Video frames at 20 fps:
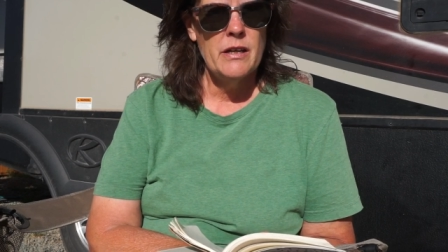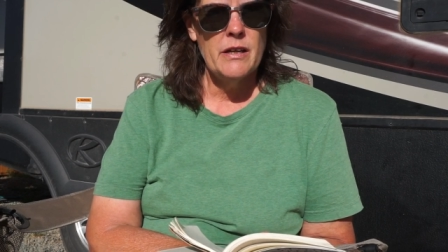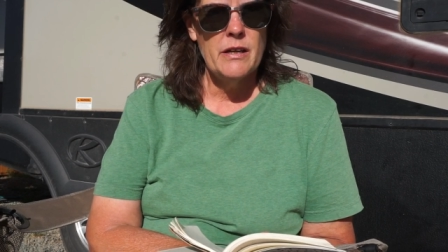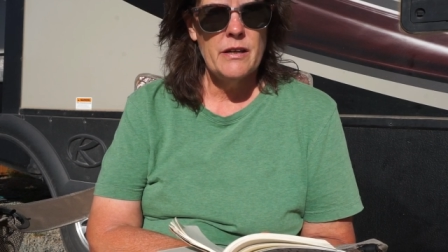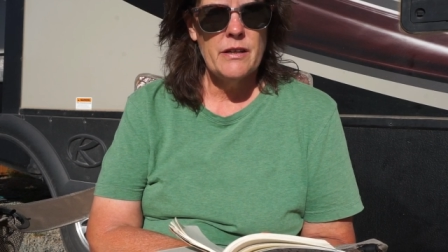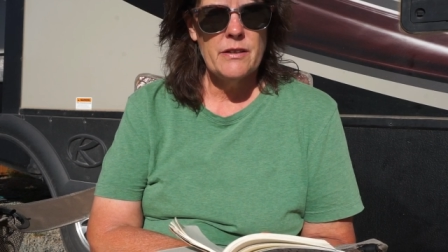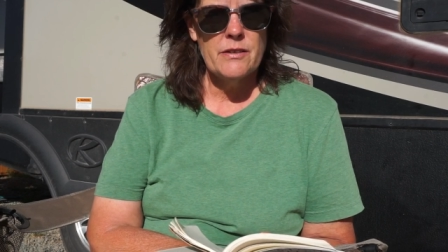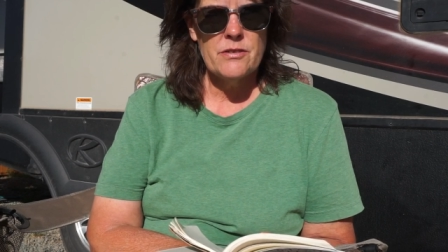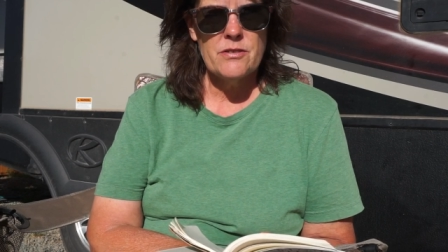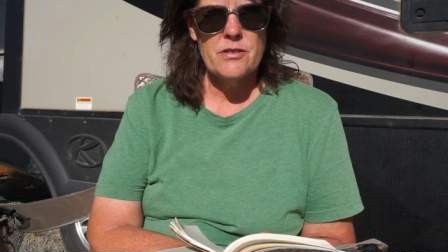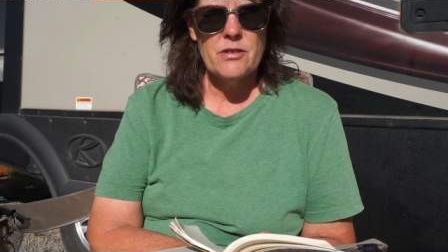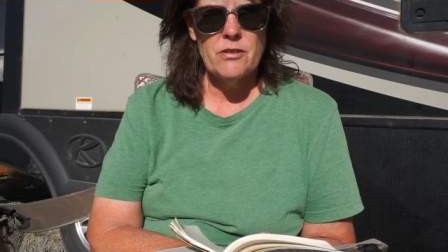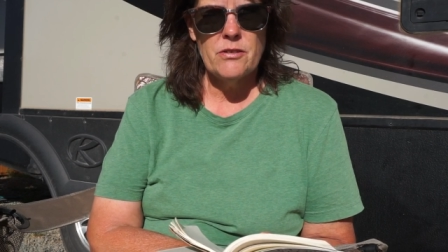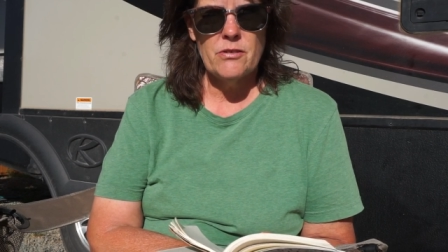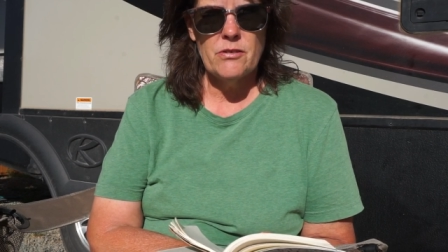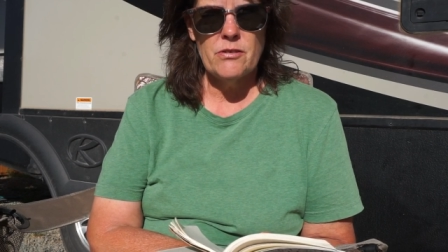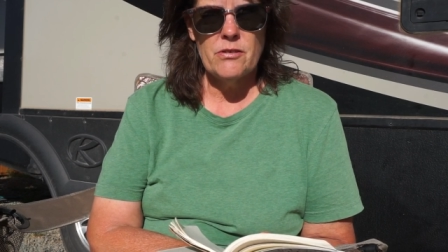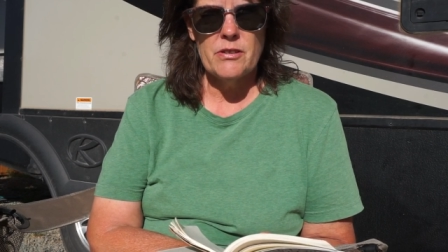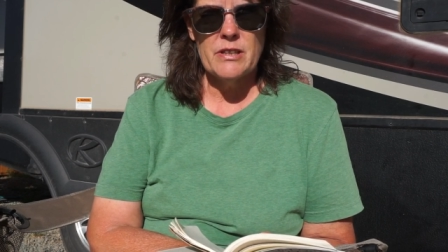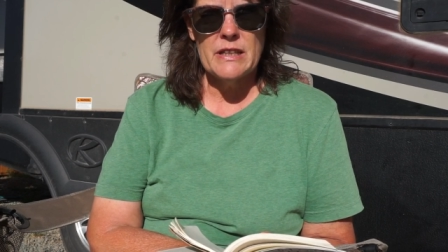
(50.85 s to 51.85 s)

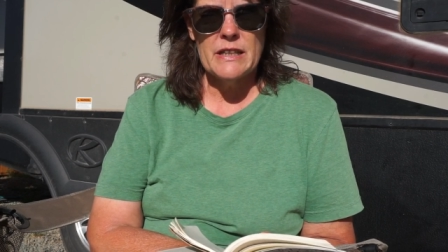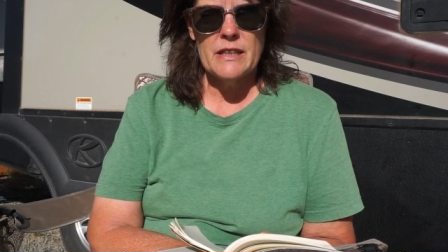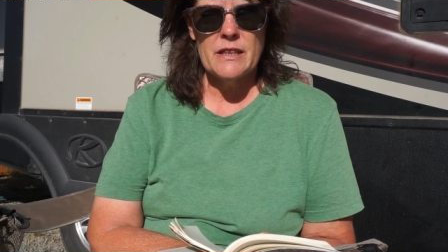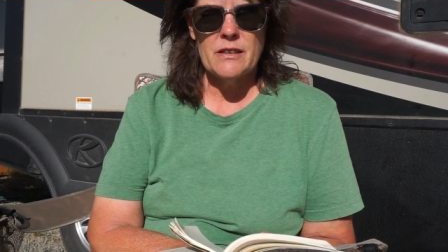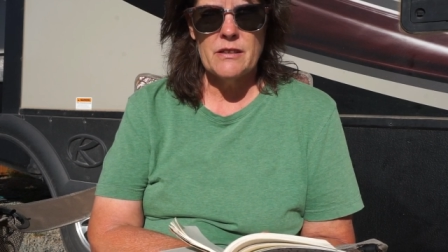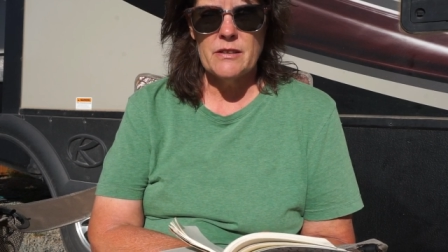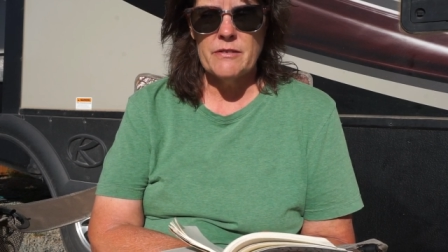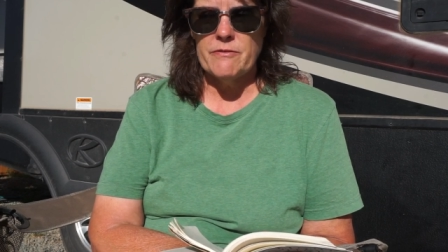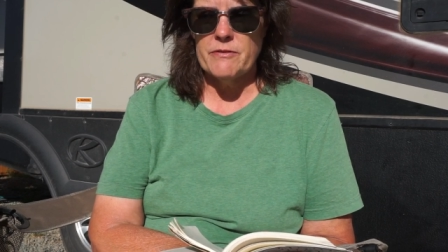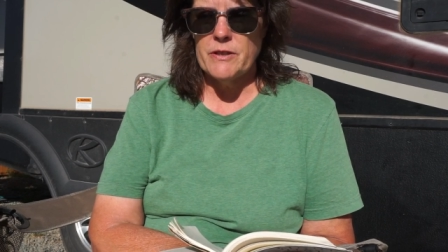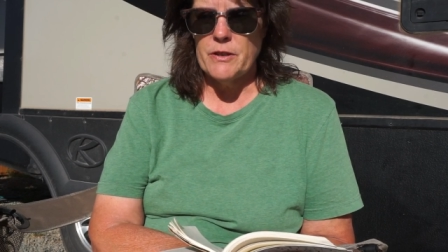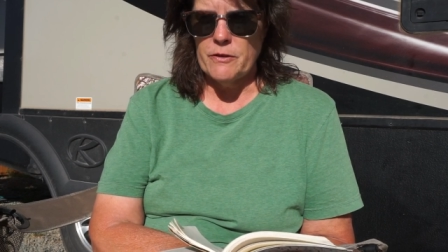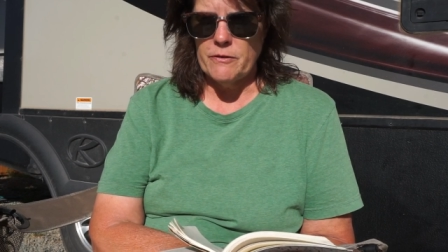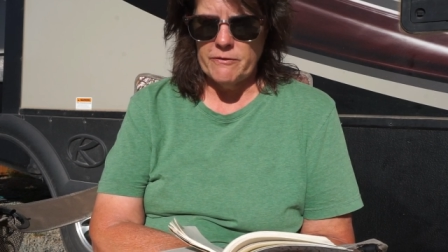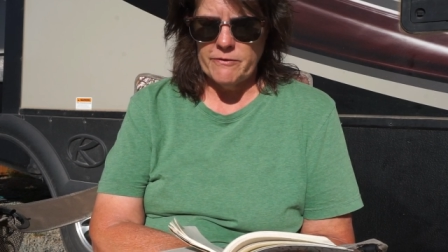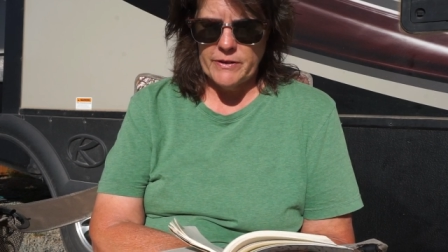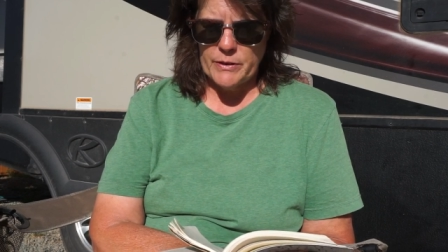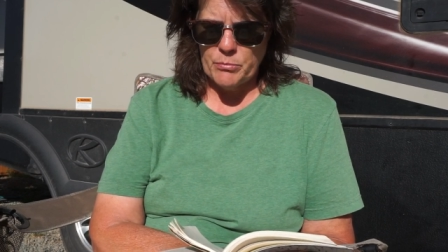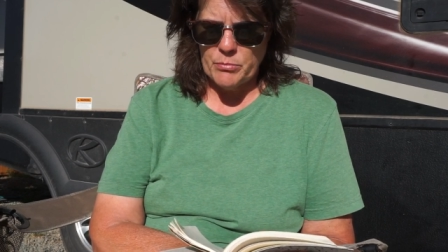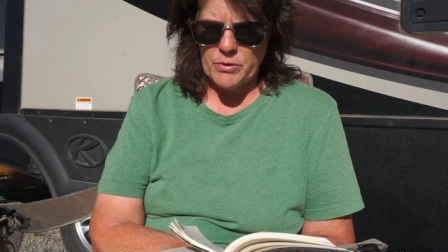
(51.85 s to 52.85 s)
until the end of
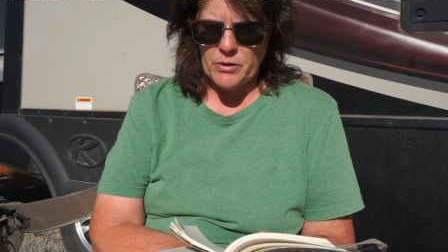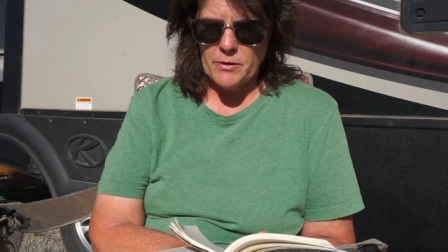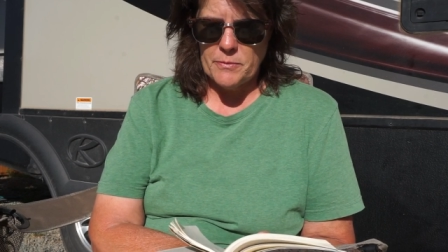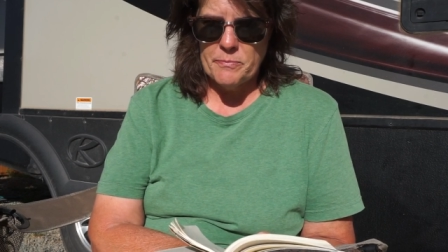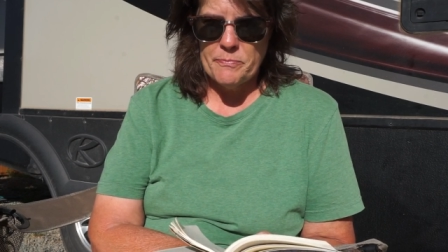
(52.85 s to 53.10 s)
November.